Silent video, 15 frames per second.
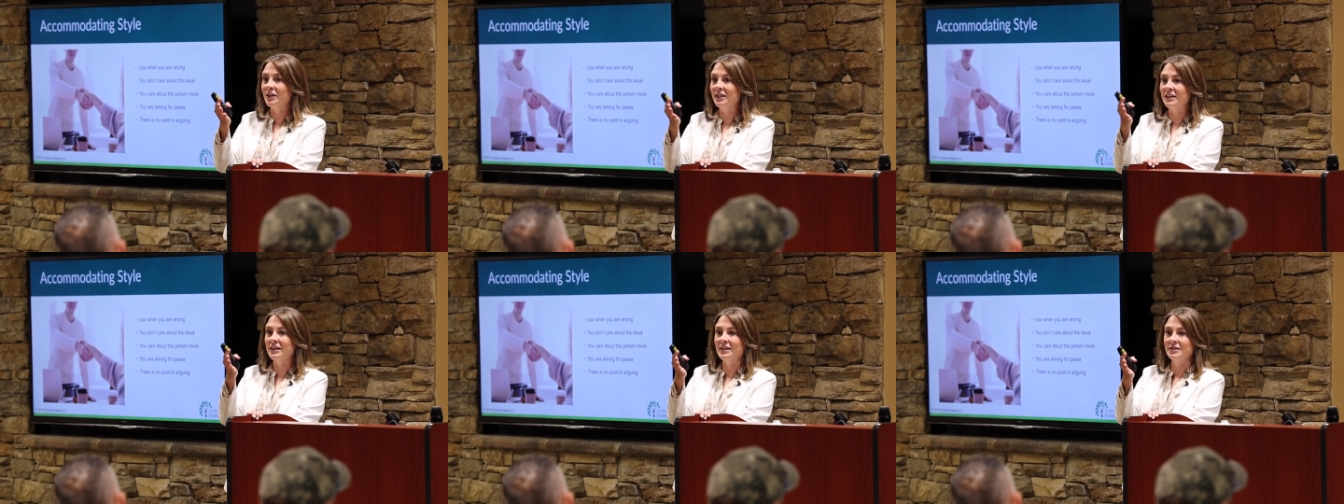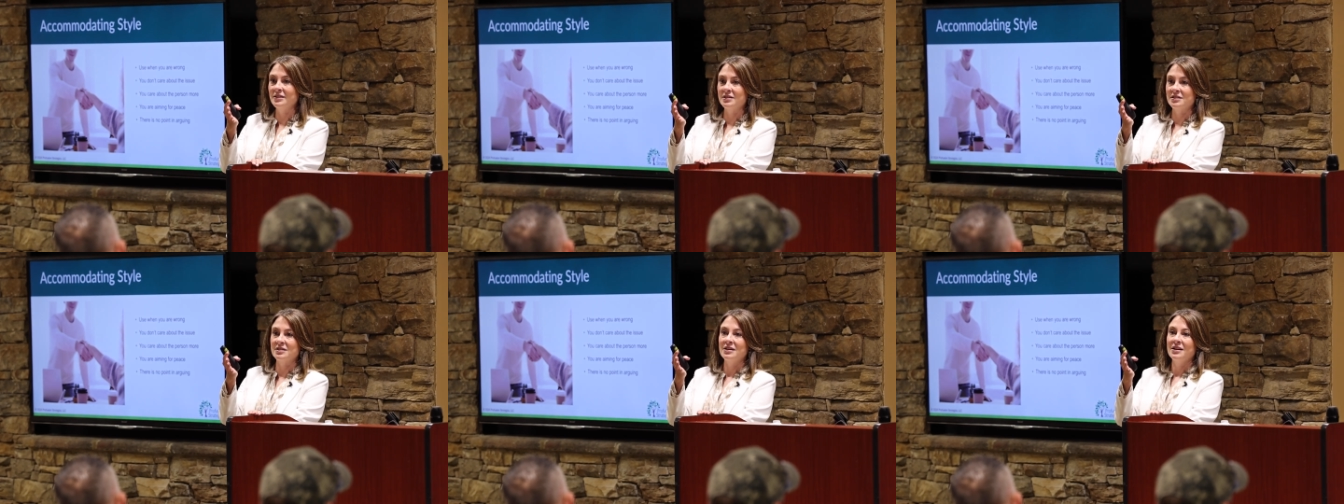can get
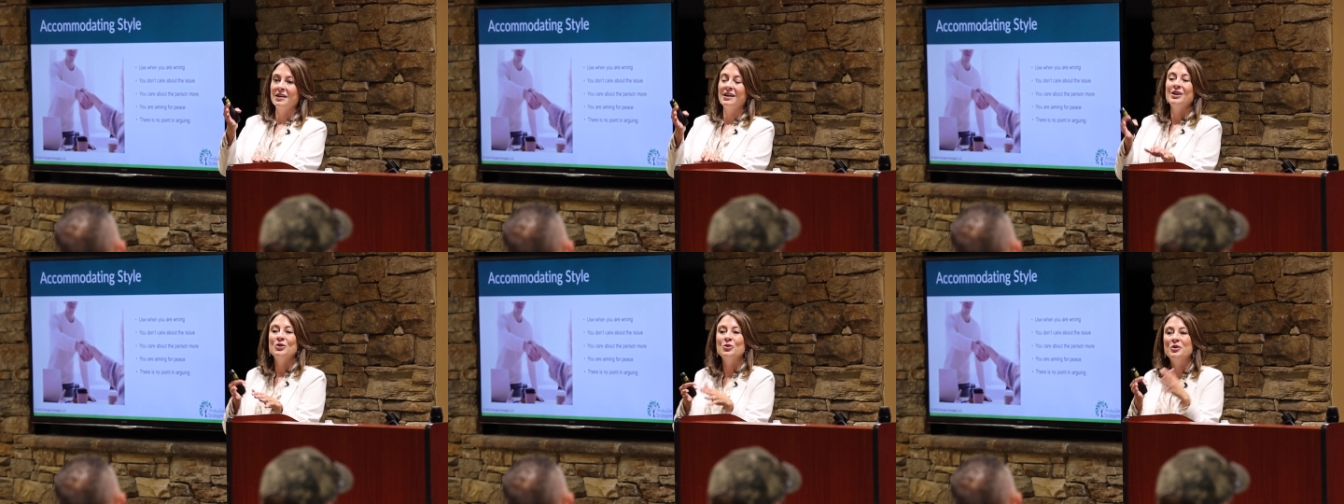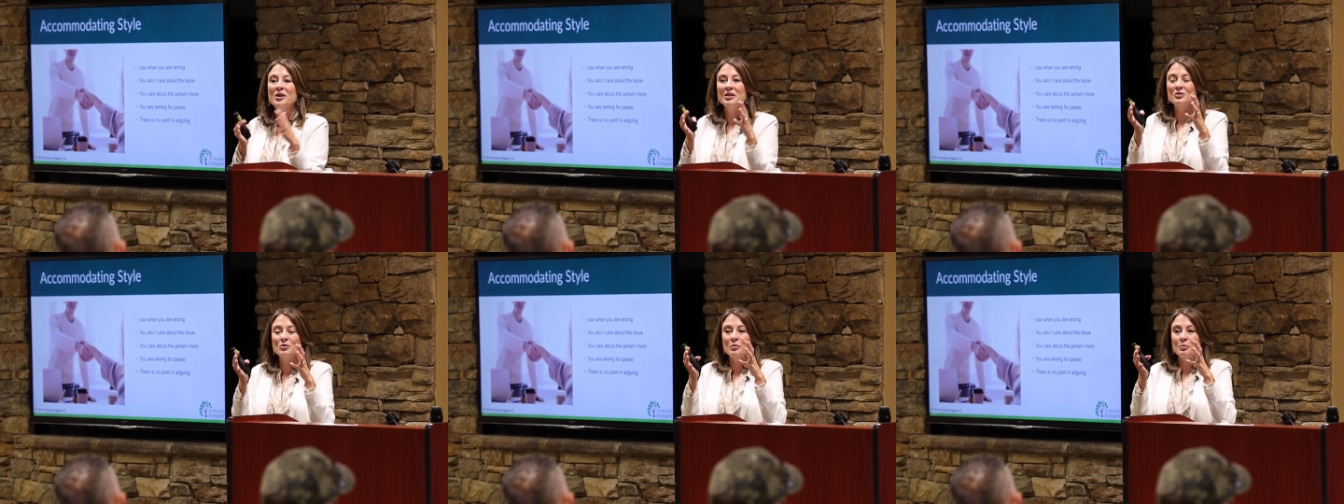this, you
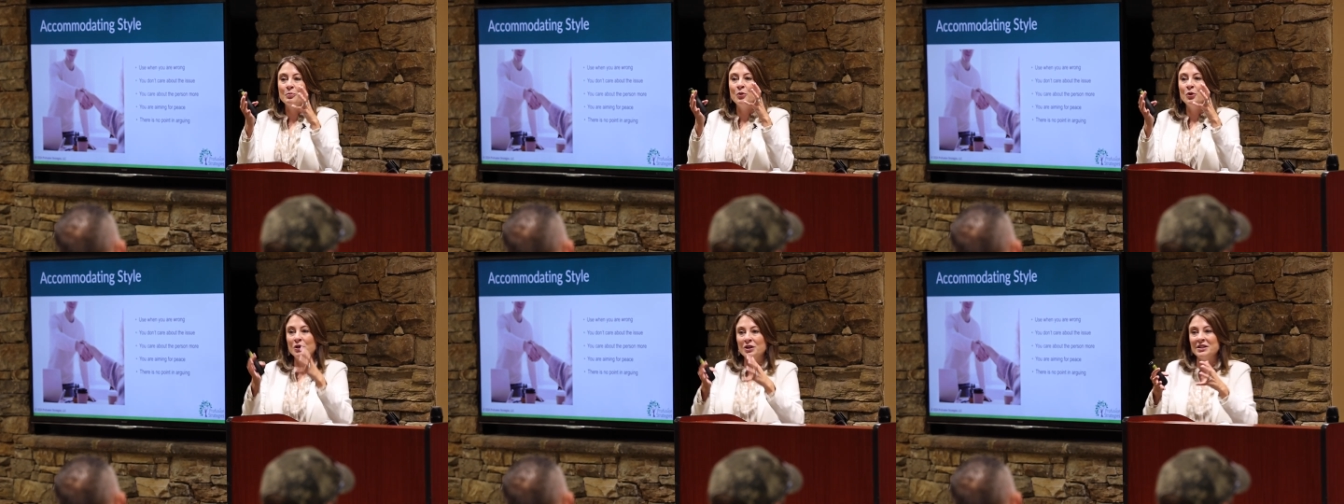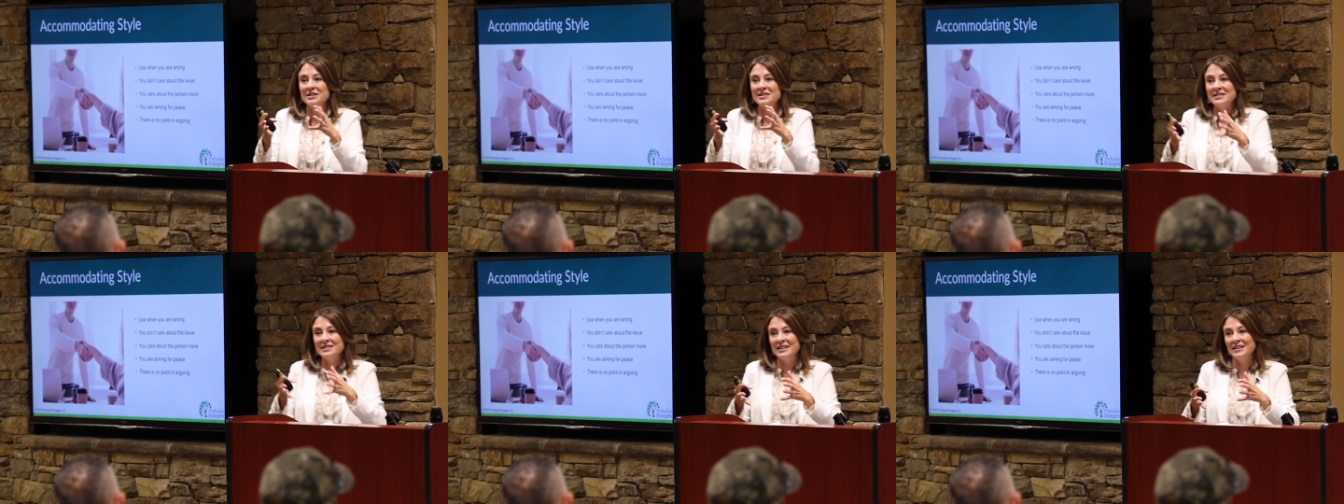get sort of put in a
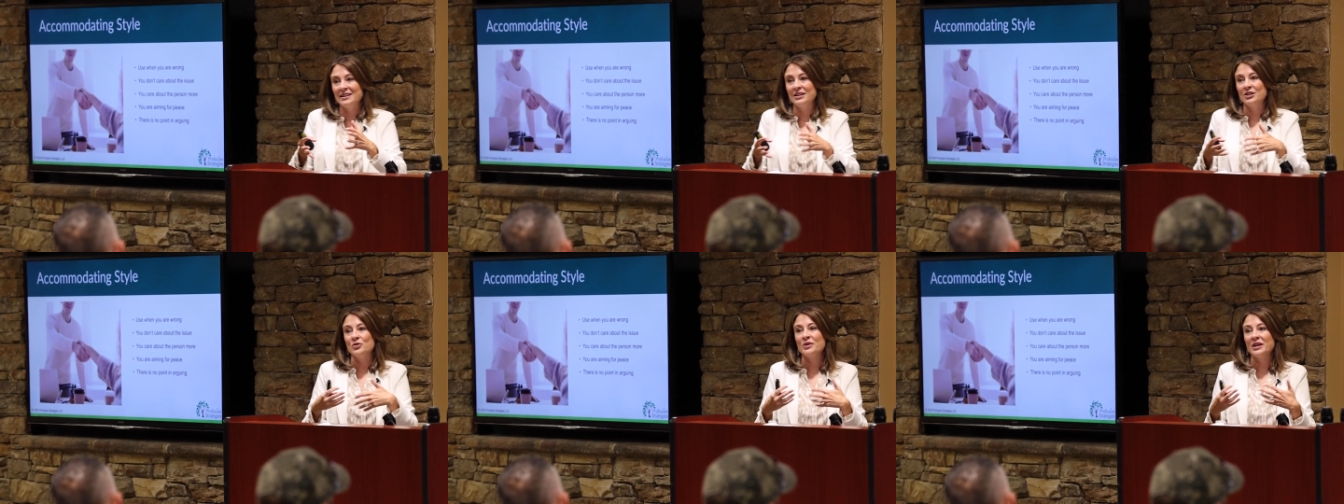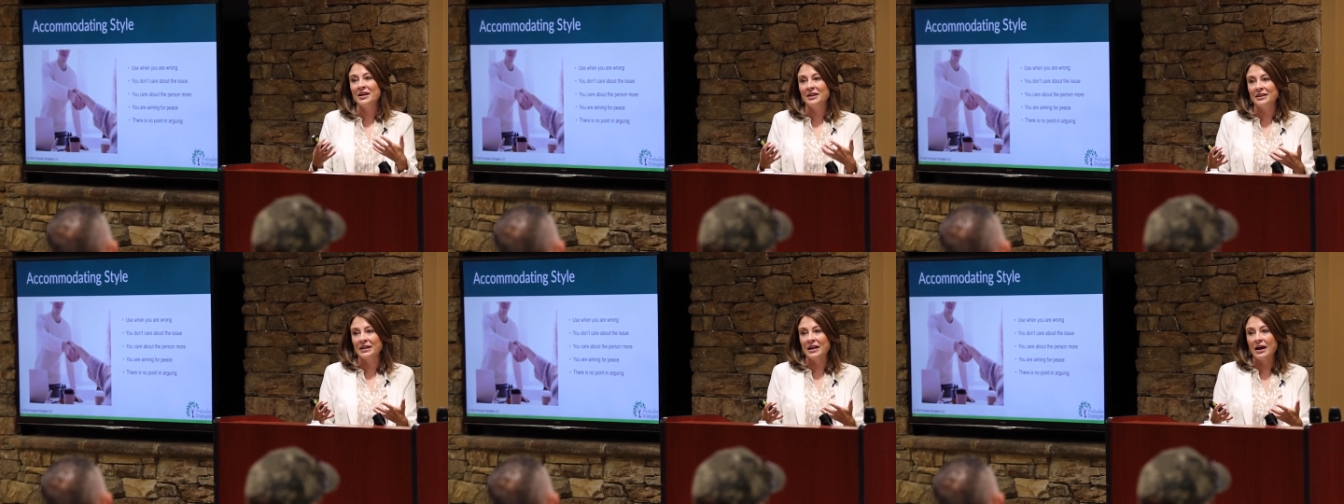seat that you
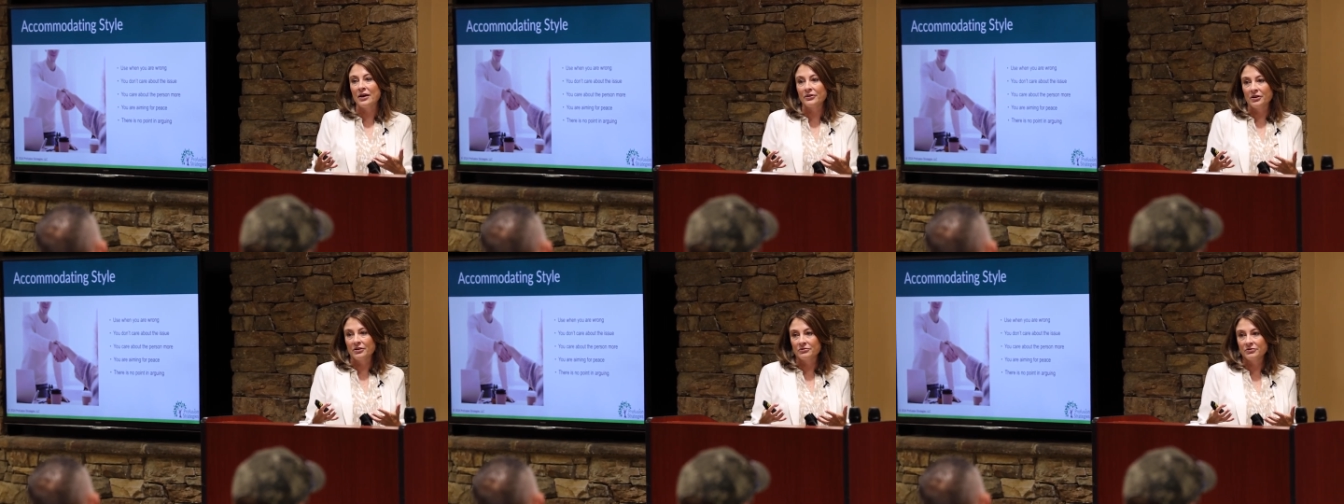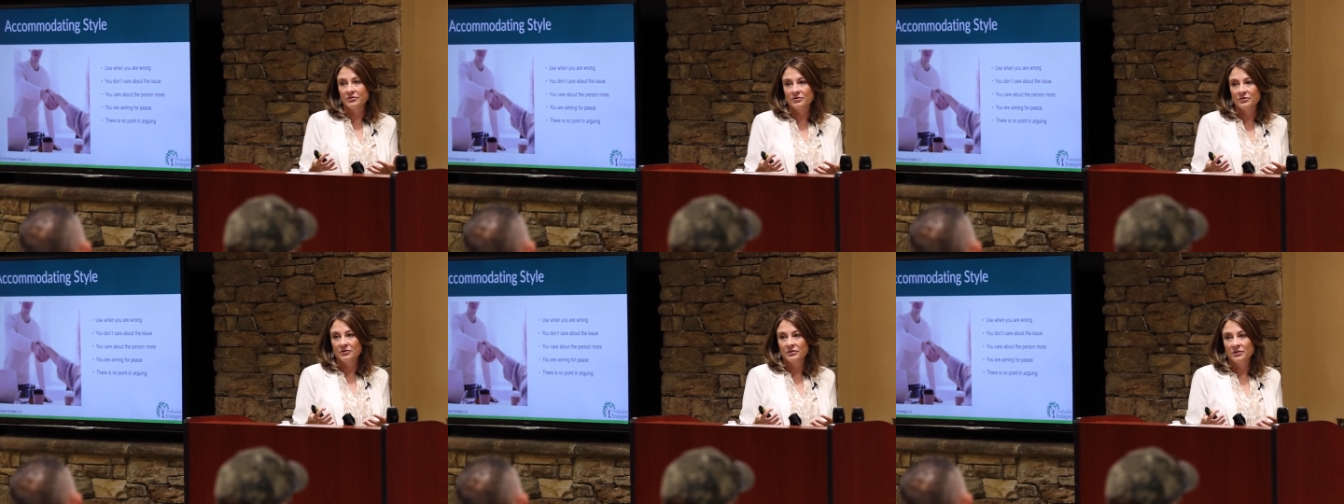can't get out of
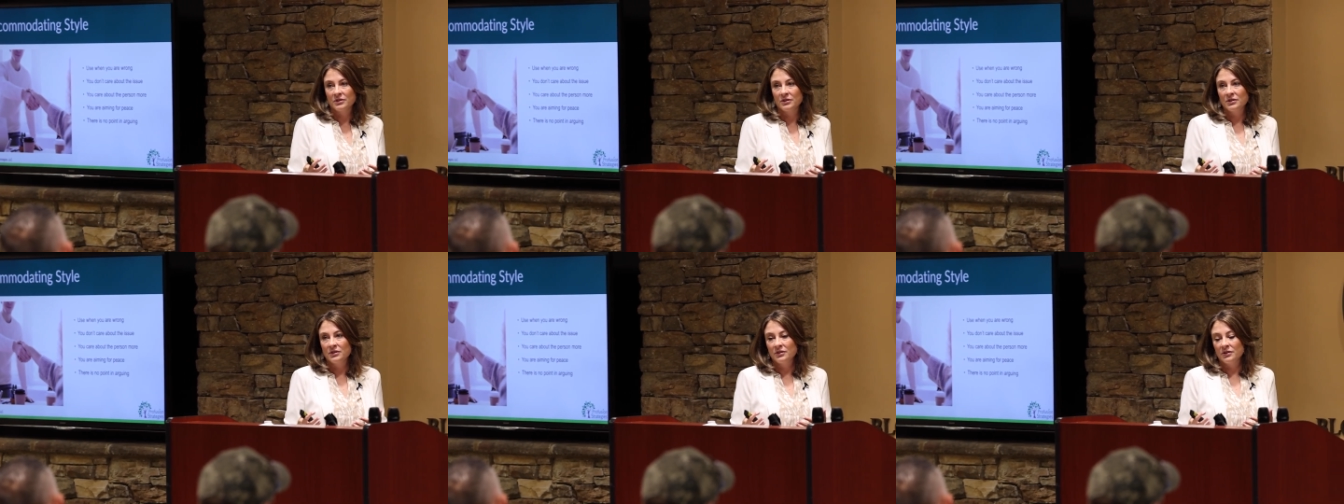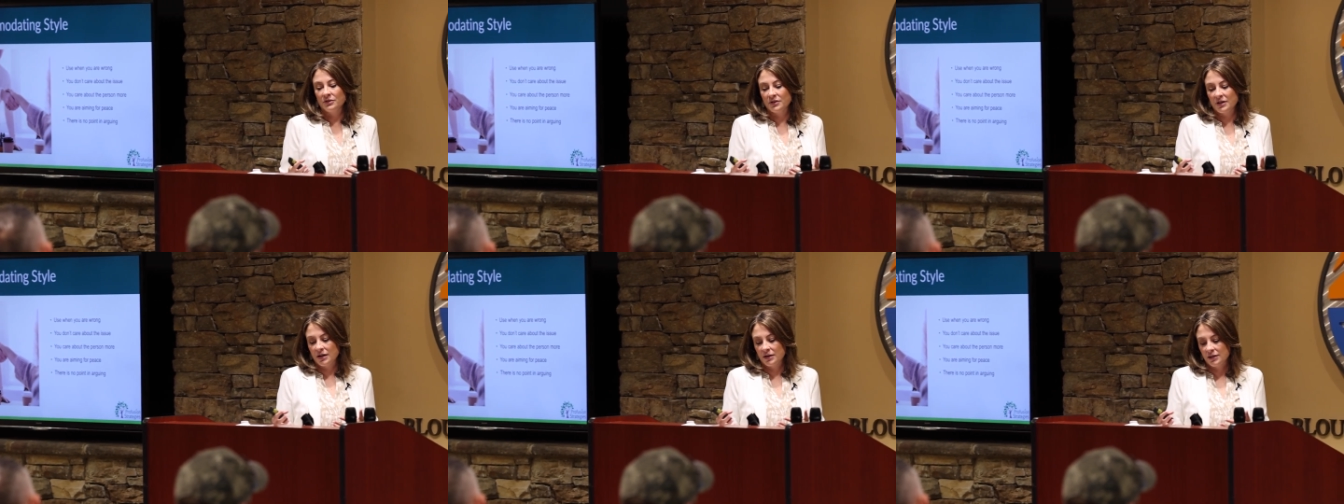that
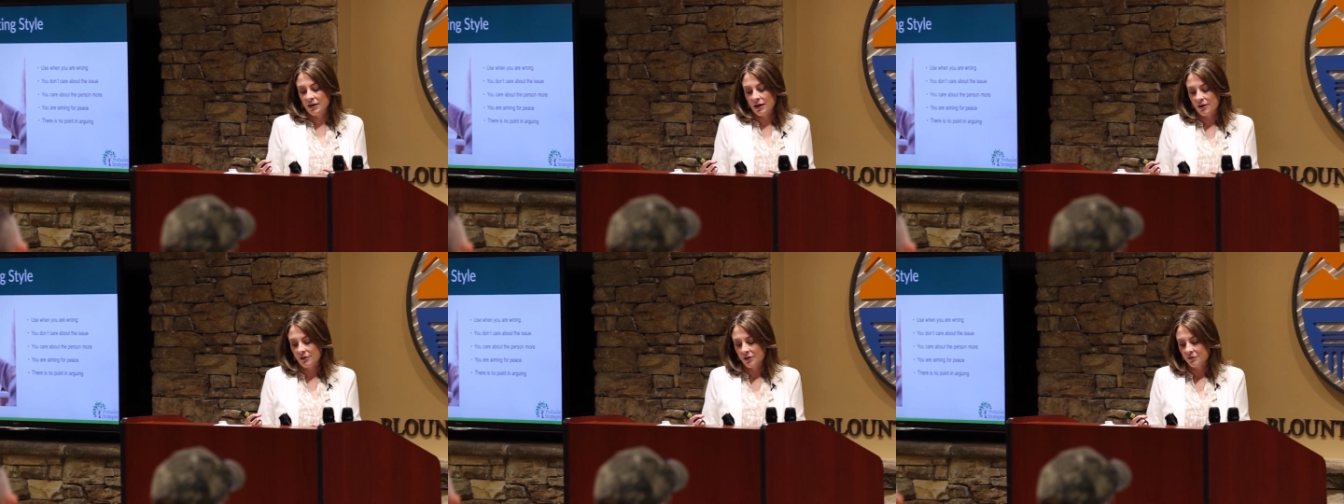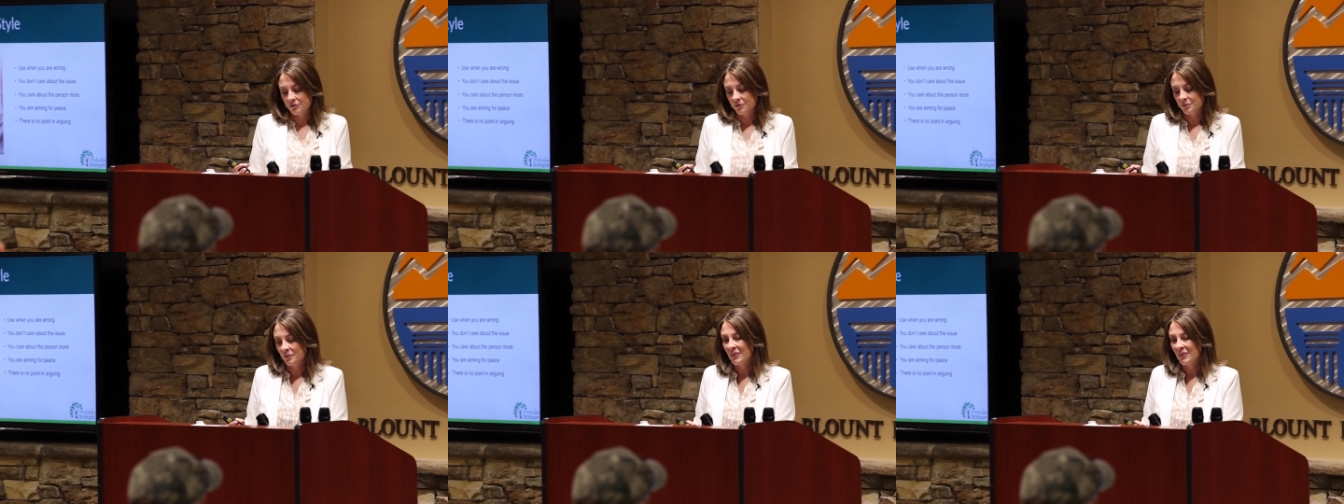you can't get out of.